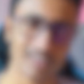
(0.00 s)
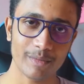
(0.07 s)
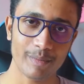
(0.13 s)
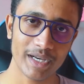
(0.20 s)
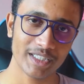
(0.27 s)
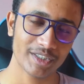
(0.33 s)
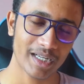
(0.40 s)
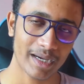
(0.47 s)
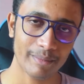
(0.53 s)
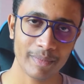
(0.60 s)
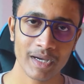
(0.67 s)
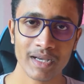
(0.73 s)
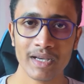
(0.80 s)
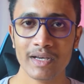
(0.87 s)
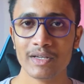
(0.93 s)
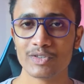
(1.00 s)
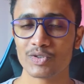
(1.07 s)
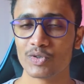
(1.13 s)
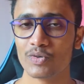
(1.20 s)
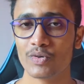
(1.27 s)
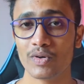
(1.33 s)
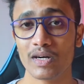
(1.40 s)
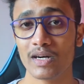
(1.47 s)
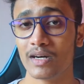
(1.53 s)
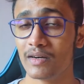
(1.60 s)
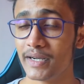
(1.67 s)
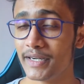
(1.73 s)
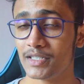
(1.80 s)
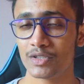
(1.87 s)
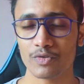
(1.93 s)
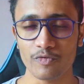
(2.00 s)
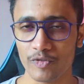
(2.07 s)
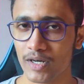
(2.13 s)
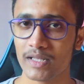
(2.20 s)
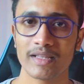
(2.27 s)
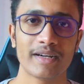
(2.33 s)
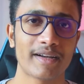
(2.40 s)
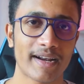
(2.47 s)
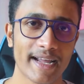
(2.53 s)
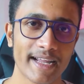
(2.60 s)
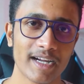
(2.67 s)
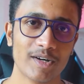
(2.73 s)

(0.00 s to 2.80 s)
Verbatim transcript: the best app, so it's worth trying